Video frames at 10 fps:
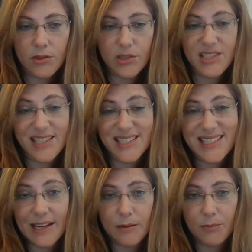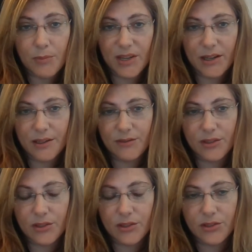Just the setup. I'm not
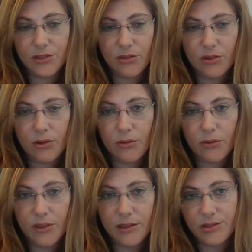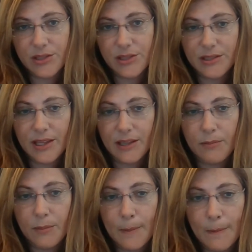even going to show you the whole thing, just the
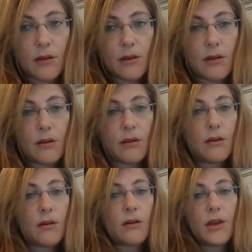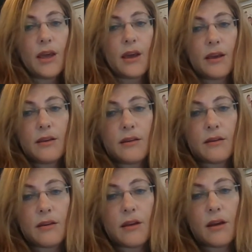setup. Okay,
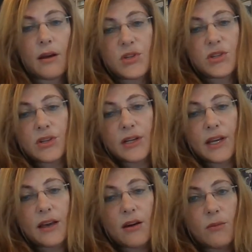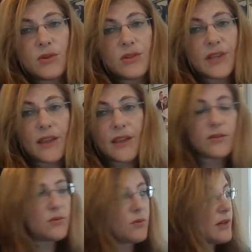I'm just going to help you set
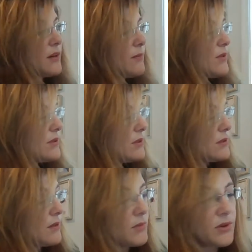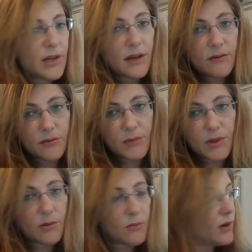this one up. This is number 9 from the
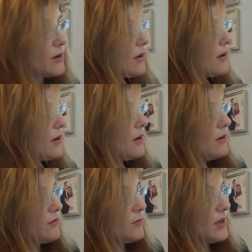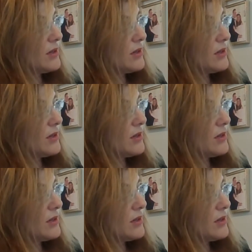homework. From the